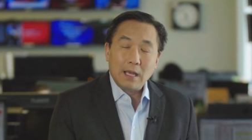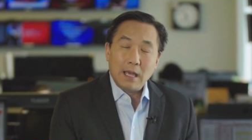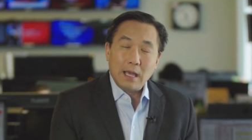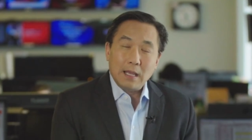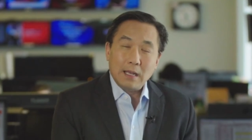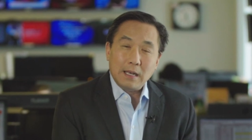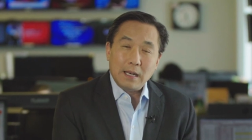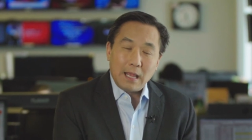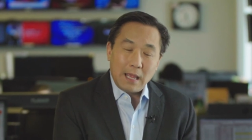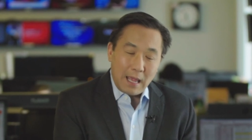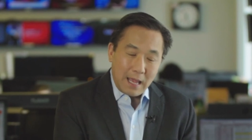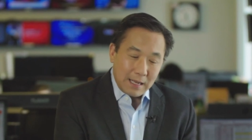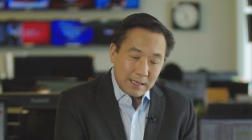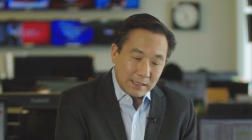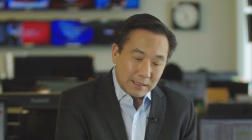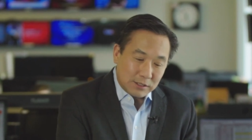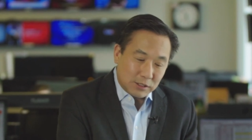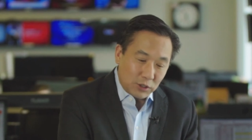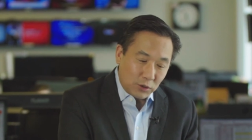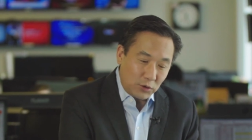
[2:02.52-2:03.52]
And,
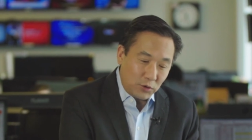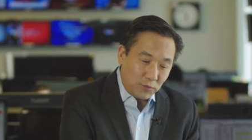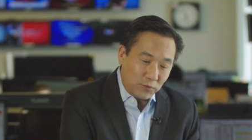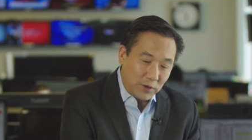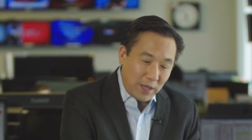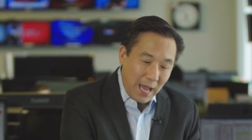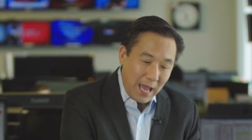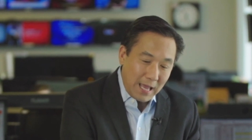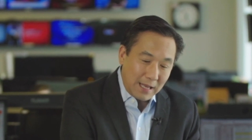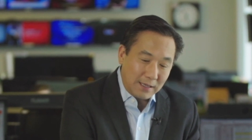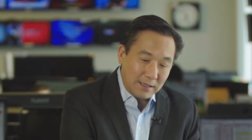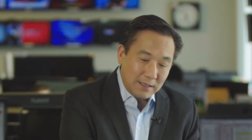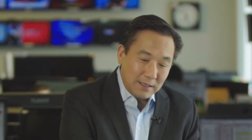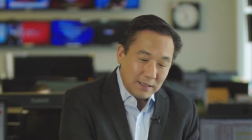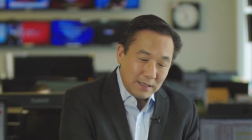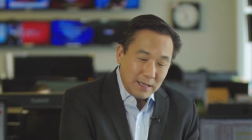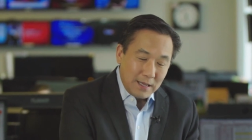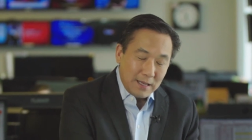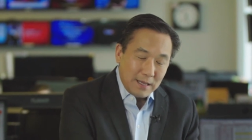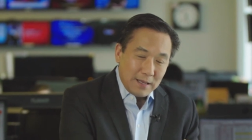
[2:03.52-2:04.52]
and so you've got
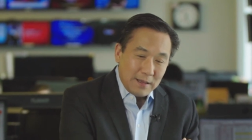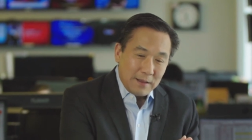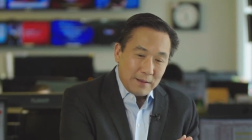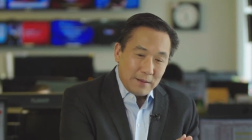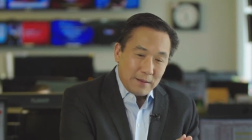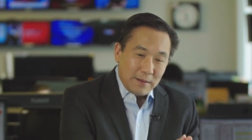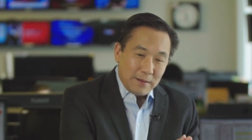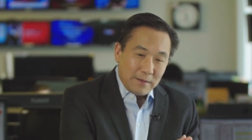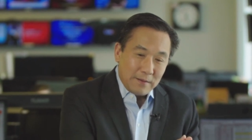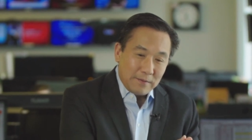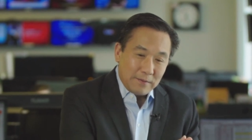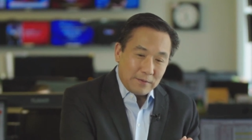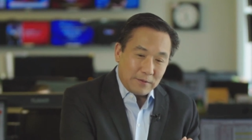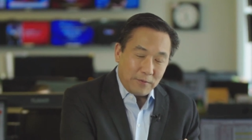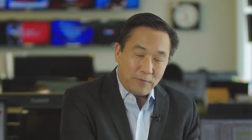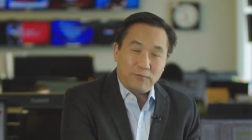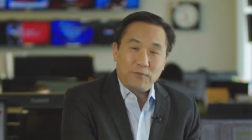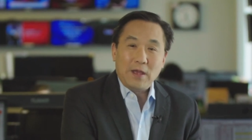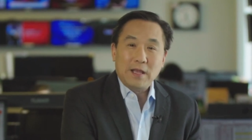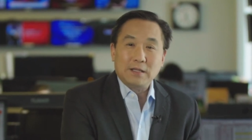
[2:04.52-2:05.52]

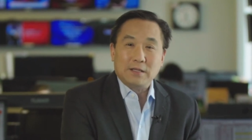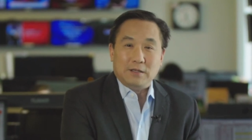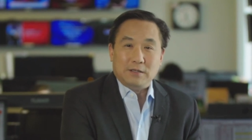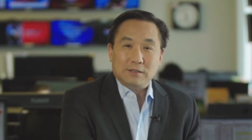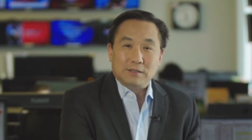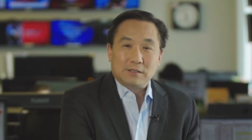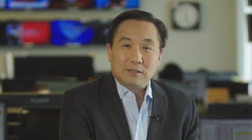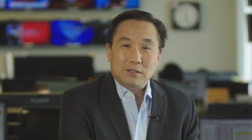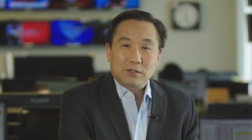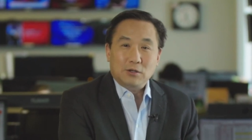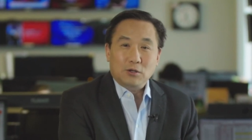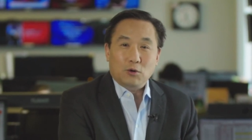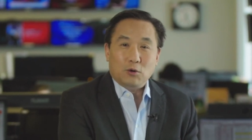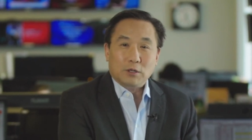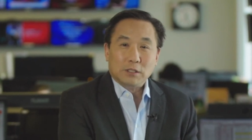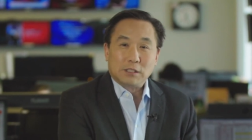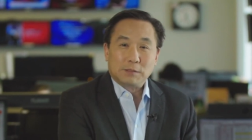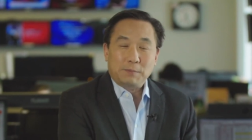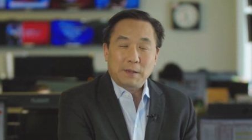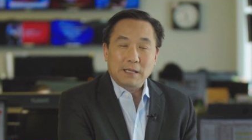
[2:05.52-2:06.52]
defendants who
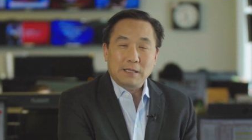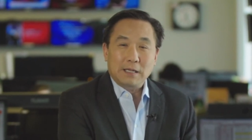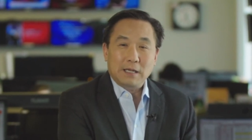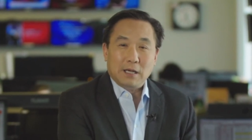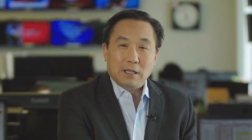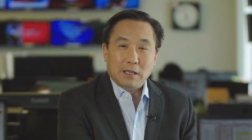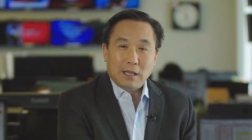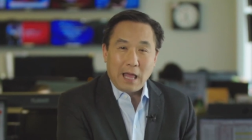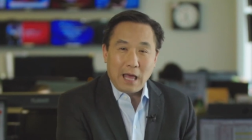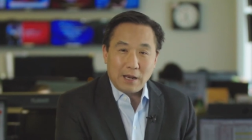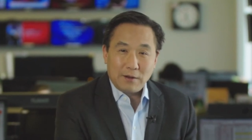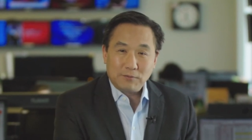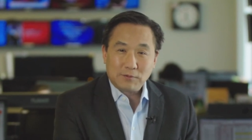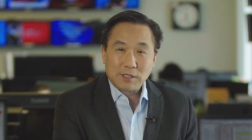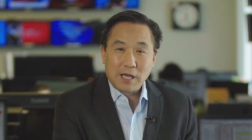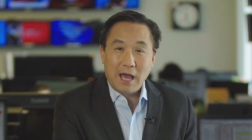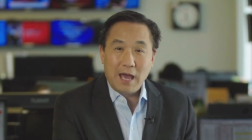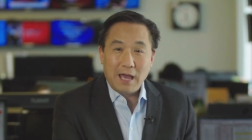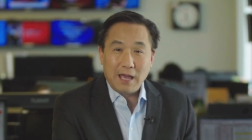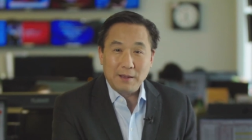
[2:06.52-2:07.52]
are spending a lot of
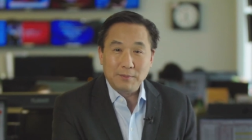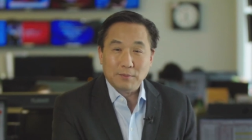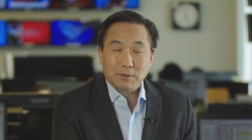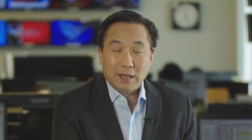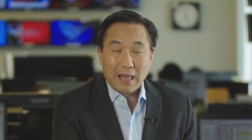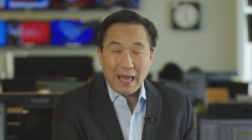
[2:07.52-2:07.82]
time